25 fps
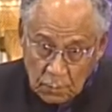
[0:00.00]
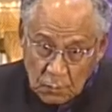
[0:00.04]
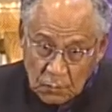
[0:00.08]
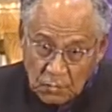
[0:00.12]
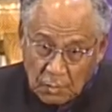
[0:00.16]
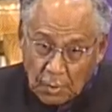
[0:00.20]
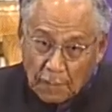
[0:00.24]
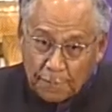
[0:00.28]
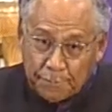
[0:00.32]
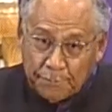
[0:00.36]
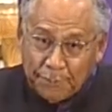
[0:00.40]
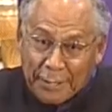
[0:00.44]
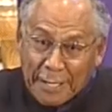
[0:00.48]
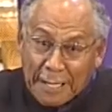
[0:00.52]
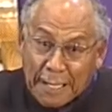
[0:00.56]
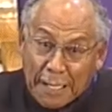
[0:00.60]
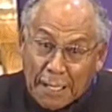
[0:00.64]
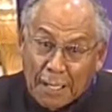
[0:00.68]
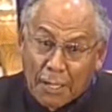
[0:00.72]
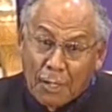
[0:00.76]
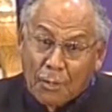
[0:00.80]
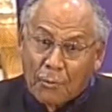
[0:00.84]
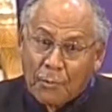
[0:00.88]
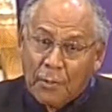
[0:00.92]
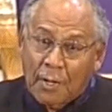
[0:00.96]
The
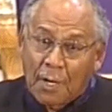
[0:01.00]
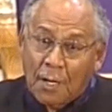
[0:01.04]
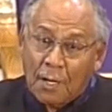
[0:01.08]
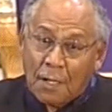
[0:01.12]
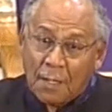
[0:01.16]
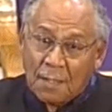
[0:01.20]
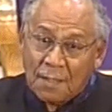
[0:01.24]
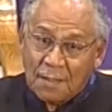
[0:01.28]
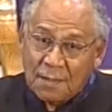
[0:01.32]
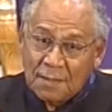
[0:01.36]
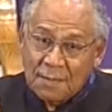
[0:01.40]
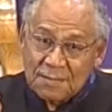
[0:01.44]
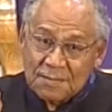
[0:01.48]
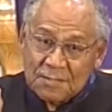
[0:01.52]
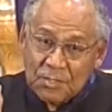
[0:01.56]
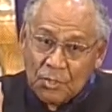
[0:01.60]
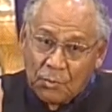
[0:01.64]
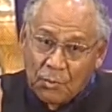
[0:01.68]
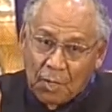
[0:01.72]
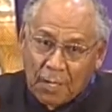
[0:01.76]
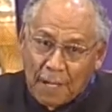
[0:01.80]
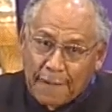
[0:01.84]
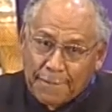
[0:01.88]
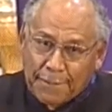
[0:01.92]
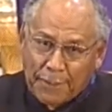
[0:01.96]
power
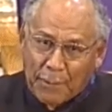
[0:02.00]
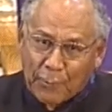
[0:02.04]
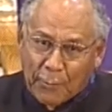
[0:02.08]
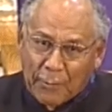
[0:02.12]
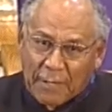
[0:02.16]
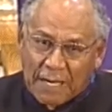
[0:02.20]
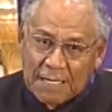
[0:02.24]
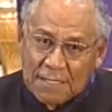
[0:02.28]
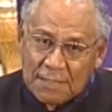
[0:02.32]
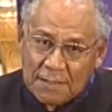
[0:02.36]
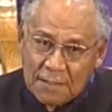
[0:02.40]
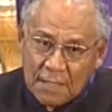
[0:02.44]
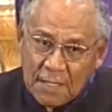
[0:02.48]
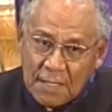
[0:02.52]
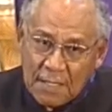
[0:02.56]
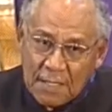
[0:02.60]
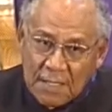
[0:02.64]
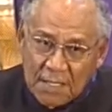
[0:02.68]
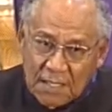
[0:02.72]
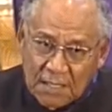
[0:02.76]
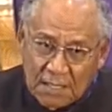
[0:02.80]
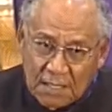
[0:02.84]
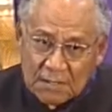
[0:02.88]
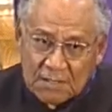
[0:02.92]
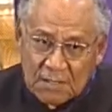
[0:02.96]
to operate
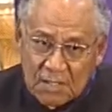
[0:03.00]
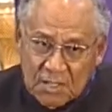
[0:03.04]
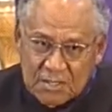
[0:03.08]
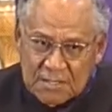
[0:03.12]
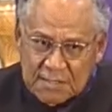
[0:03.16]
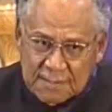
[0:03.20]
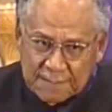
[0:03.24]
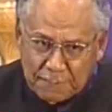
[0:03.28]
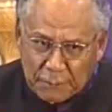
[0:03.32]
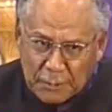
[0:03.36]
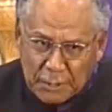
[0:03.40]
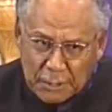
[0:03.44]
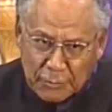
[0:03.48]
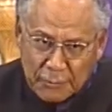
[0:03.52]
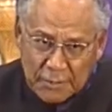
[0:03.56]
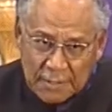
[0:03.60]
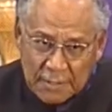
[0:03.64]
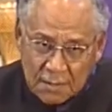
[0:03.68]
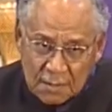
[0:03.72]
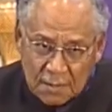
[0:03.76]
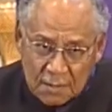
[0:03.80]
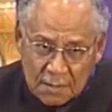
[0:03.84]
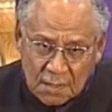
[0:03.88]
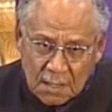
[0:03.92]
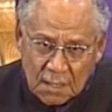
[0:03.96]
in the
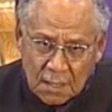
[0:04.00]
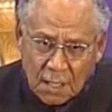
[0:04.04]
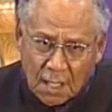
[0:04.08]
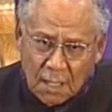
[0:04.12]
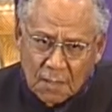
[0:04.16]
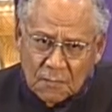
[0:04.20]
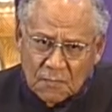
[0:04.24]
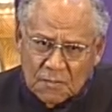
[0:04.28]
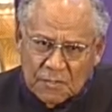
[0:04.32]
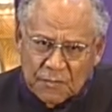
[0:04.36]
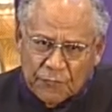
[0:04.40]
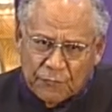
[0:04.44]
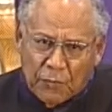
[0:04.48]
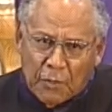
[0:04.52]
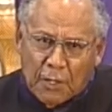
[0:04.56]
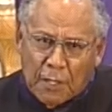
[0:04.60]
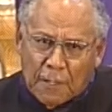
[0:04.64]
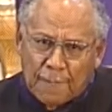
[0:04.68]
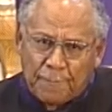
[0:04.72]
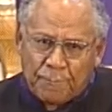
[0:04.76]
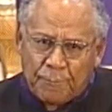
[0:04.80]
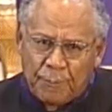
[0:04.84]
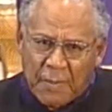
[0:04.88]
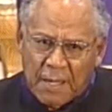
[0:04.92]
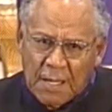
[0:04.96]
spirit comes
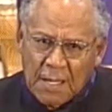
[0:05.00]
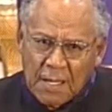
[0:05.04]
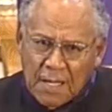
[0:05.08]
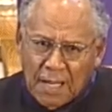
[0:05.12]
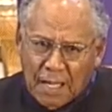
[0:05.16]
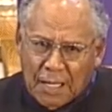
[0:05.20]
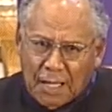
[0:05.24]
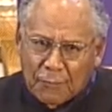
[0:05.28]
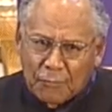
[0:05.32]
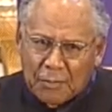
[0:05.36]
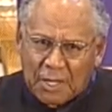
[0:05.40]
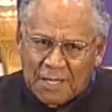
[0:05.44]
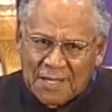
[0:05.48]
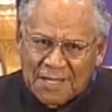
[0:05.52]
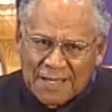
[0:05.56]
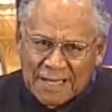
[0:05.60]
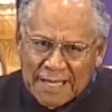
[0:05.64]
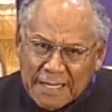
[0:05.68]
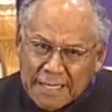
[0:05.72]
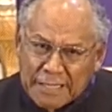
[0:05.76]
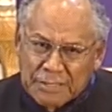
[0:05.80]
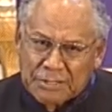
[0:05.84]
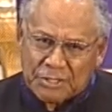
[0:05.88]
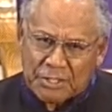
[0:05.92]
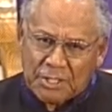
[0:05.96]
from a
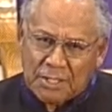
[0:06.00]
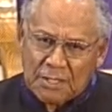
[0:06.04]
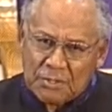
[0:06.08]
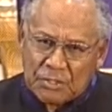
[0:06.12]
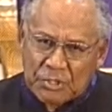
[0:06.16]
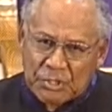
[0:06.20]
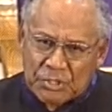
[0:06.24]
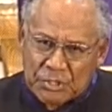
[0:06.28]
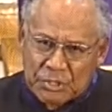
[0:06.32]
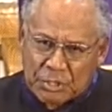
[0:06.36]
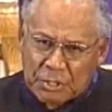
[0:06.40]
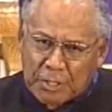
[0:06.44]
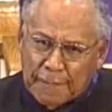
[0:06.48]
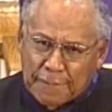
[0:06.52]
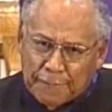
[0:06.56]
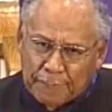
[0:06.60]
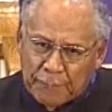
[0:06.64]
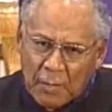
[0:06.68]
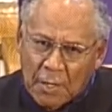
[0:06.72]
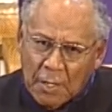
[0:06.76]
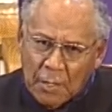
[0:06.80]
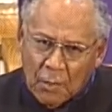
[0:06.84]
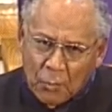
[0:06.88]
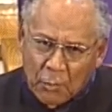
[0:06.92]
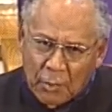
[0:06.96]
relationship
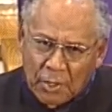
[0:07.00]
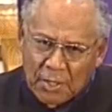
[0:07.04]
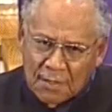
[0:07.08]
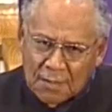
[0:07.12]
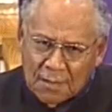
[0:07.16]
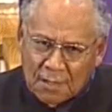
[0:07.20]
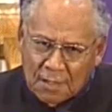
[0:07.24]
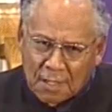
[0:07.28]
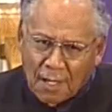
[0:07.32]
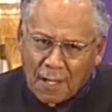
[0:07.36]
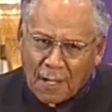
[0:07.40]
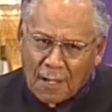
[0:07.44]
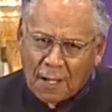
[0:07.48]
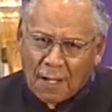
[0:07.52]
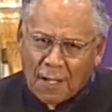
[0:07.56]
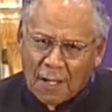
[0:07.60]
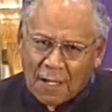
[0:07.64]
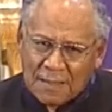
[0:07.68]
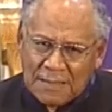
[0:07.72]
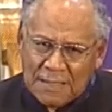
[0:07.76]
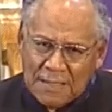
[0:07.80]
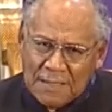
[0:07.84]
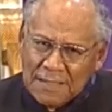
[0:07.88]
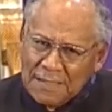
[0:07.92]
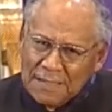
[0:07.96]
with
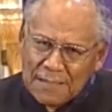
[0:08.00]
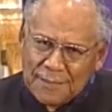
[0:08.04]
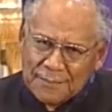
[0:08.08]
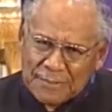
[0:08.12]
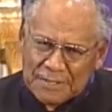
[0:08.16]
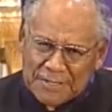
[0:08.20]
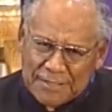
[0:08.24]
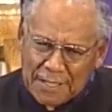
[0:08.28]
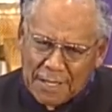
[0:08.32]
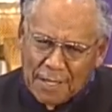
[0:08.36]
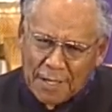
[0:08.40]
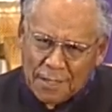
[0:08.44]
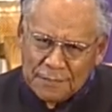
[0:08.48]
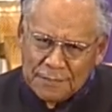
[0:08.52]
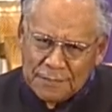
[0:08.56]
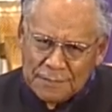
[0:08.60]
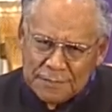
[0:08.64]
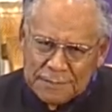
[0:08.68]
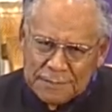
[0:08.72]
God himself.